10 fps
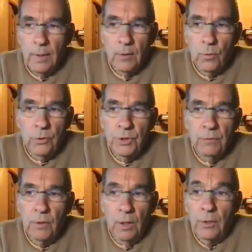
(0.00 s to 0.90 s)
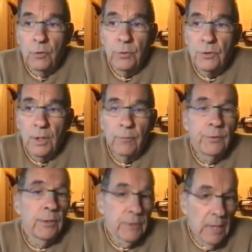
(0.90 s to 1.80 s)
And the word jiva unto
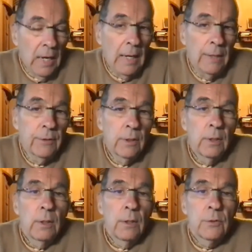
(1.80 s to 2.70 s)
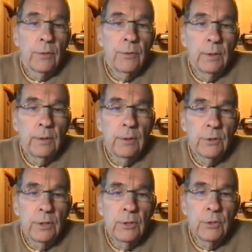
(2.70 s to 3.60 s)
itself does not. So I think the
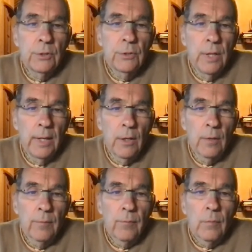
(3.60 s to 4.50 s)
distinction is there.